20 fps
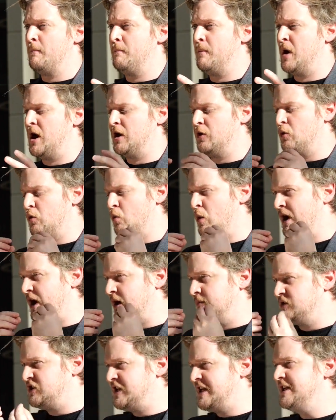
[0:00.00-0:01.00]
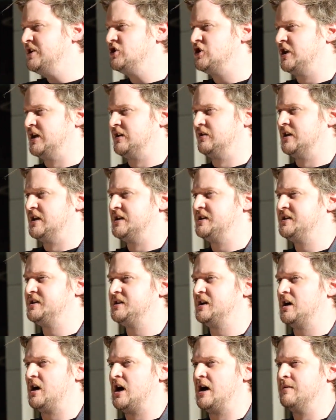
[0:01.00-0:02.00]
But when I'm teaching
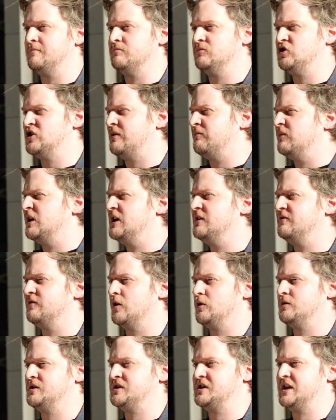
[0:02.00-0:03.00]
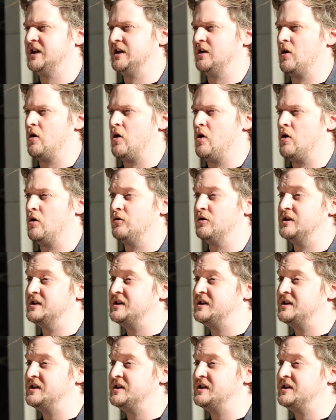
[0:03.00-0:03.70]
this, I'm generally focusing on